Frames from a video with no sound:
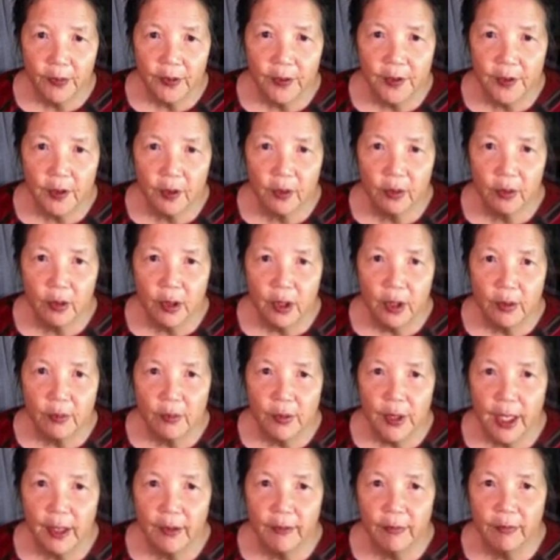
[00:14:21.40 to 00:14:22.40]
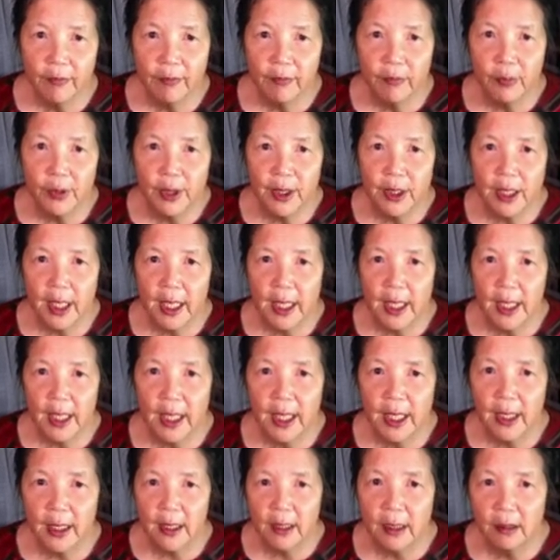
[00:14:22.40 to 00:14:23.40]
So we have wind
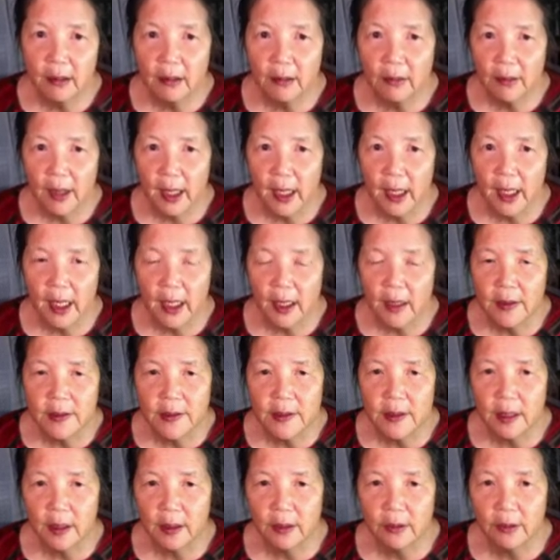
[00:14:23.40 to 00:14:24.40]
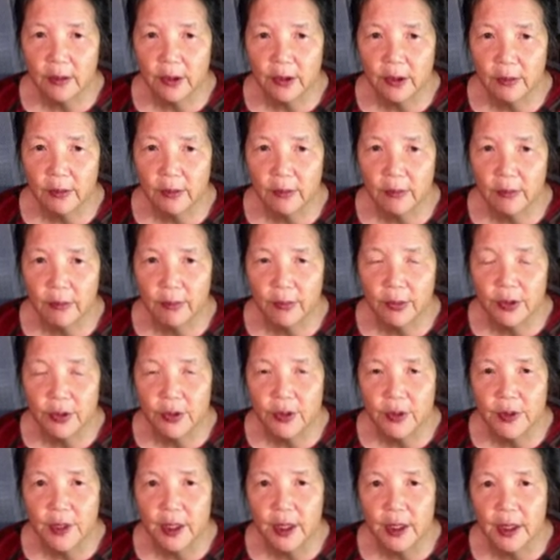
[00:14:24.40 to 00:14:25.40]
A. A is not going to
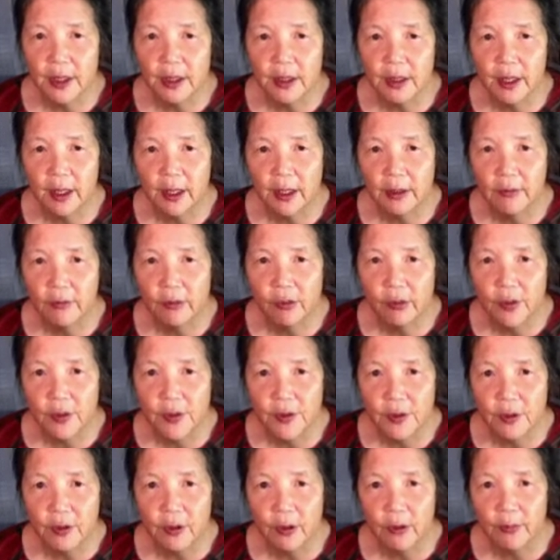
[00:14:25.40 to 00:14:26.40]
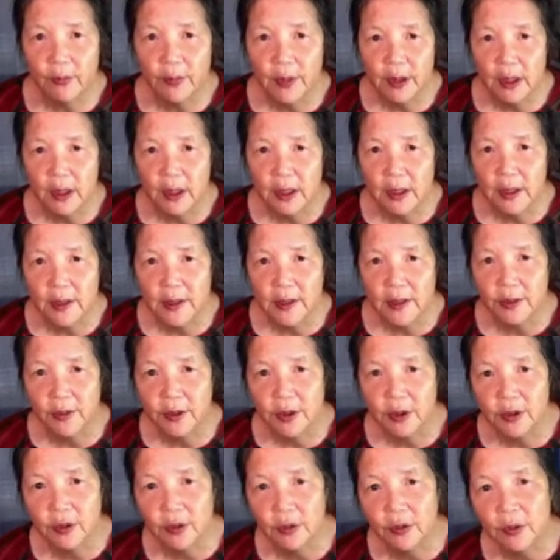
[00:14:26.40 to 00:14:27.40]
produce any force at all. B is
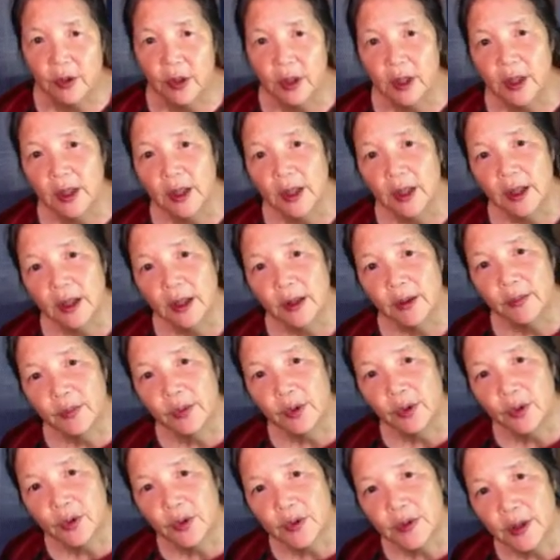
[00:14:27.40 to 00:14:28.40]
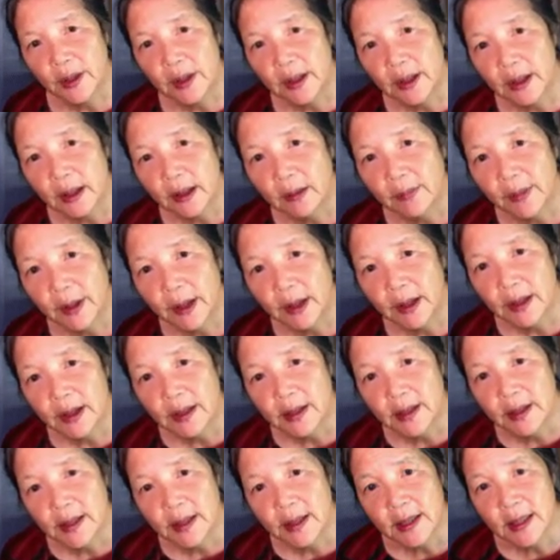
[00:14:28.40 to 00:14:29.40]
going to produce a little bit,
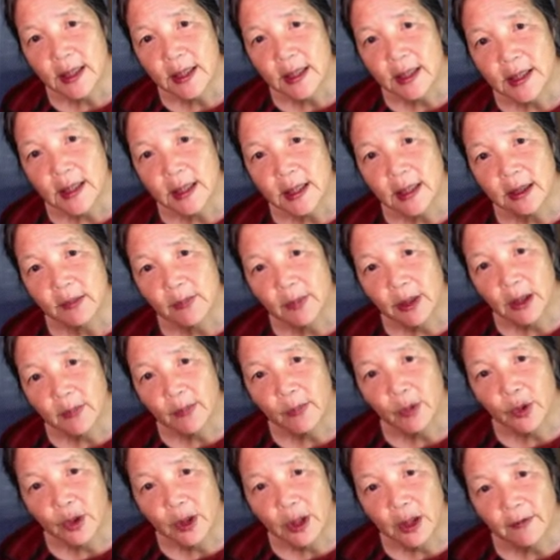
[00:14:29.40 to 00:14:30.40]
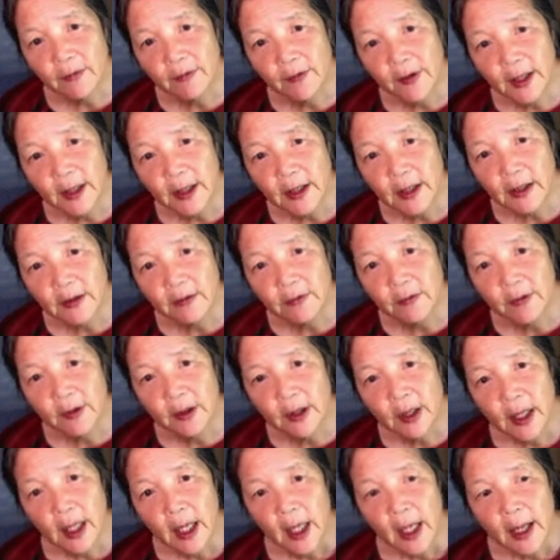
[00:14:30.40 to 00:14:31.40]
and C is going to be pretty effective.
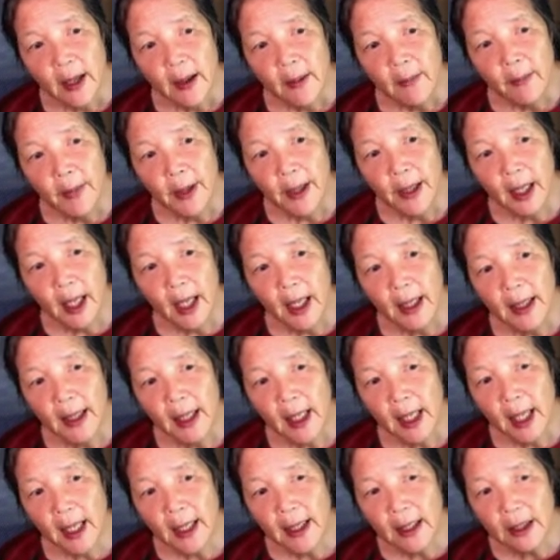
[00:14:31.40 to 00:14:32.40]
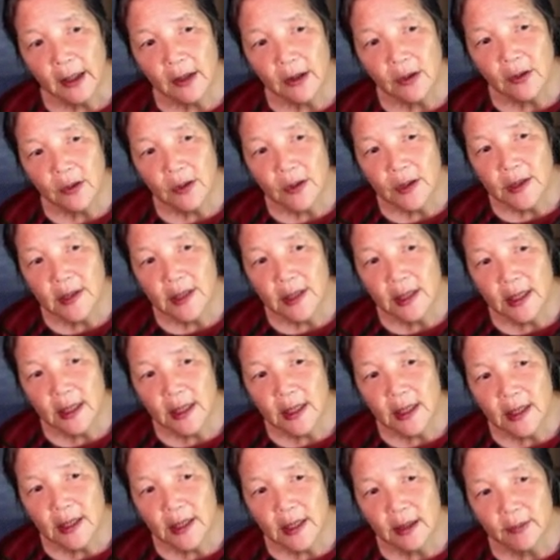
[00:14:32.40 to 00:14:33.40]
But I'd like you to
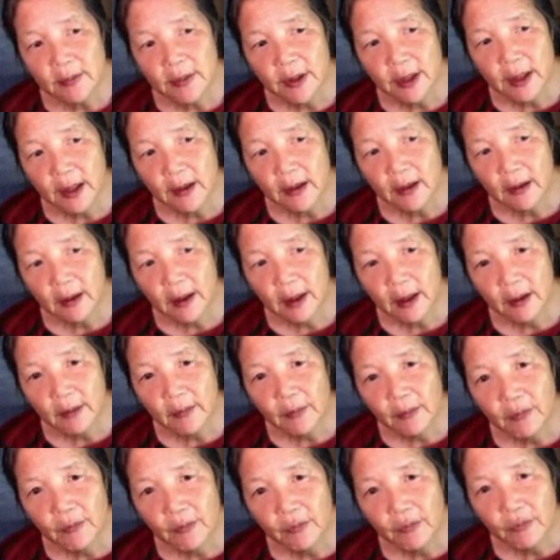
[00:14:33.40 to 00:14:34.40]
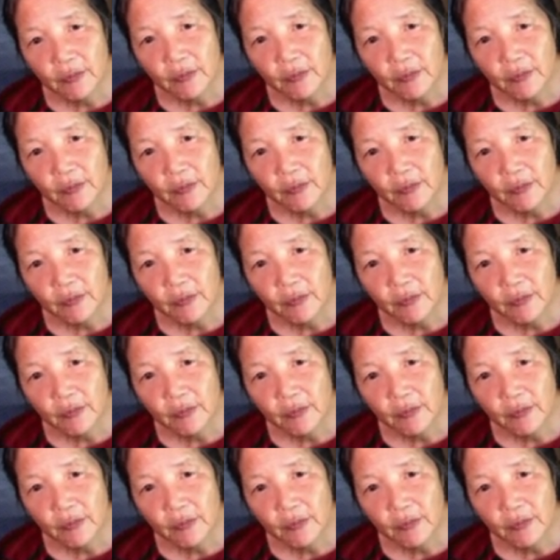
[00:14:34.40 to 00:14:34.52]
see something. The